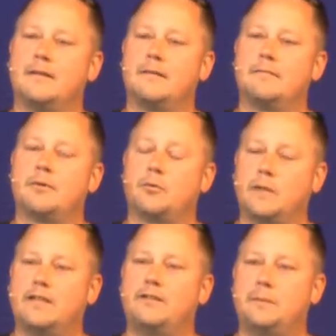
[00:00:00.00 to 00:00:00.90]
But when we
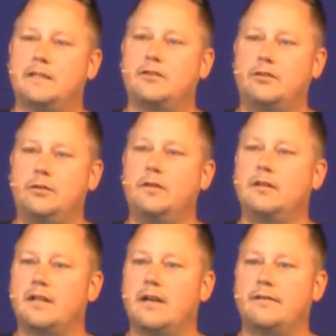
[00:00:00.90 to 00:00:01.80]
can speak the truth in
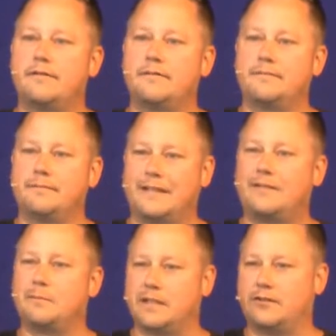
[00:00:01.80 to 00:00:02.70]
love, that's
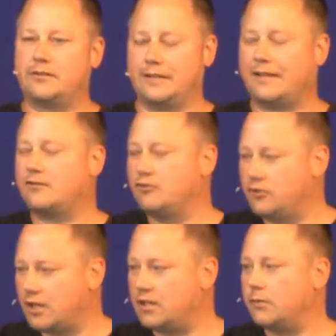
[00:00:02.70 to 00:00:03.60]
ministry. That's
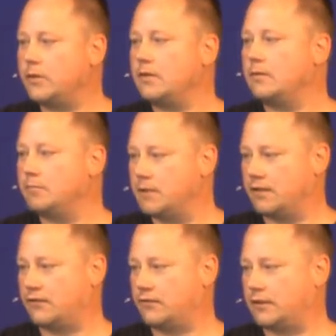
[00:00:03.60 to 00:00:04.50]
genuine
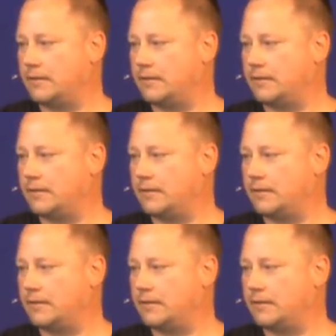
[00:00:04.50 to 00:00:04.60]
ministry.